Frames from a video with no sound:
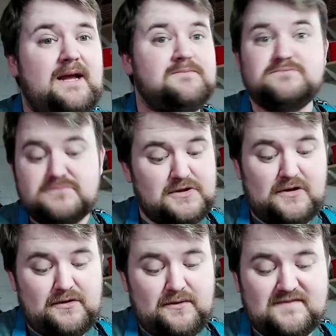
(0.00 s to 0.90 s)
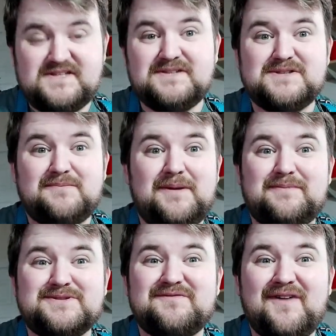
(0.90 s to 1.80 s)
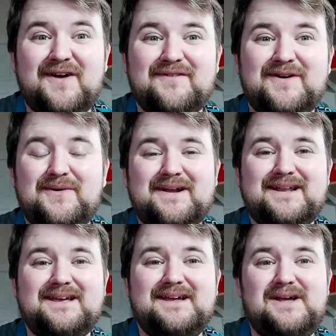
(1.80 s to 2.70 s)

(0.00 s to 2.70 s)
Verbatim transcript: Um, although I've seen some people do it very, very quickly.